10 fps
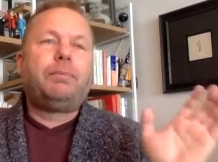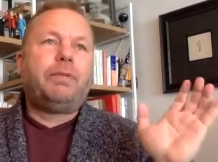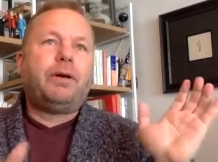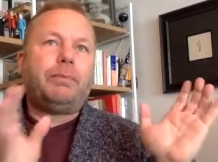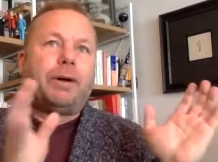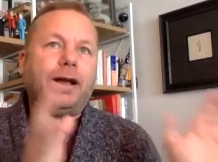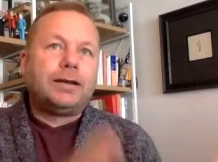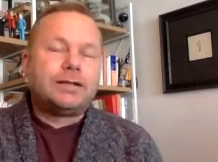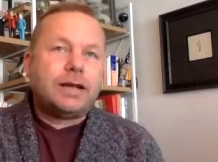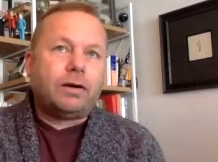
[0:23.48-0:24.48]
the
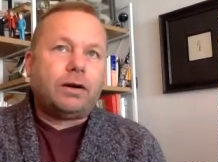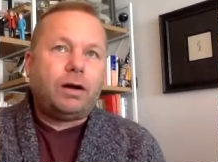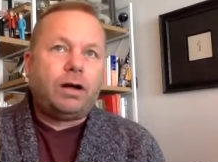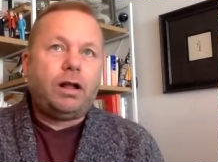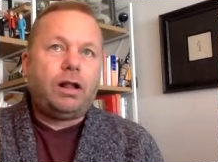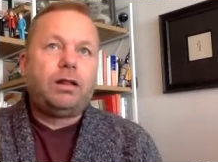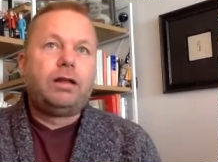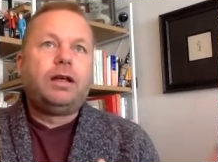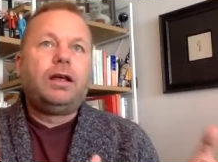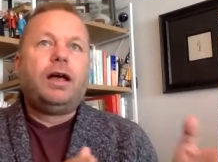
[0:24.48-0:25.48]
Biden town hall